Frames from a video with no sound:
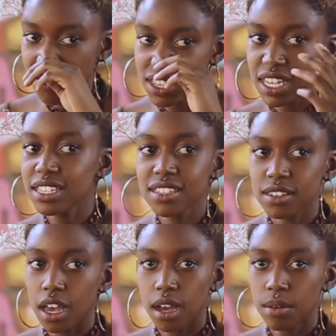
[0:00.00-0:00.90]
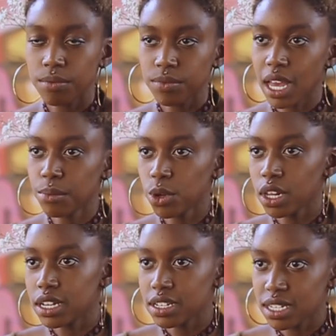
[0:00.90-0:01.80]
Ever since um, Camp
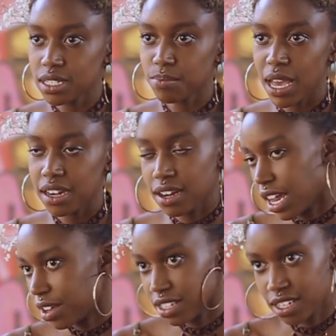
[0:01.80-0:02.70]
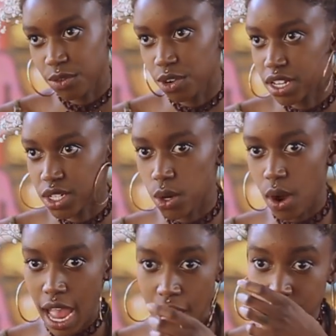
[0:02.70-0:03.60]
Mulla disbanded like several years ago,
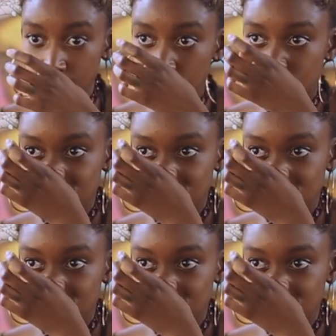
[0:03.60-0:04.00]
I haven't done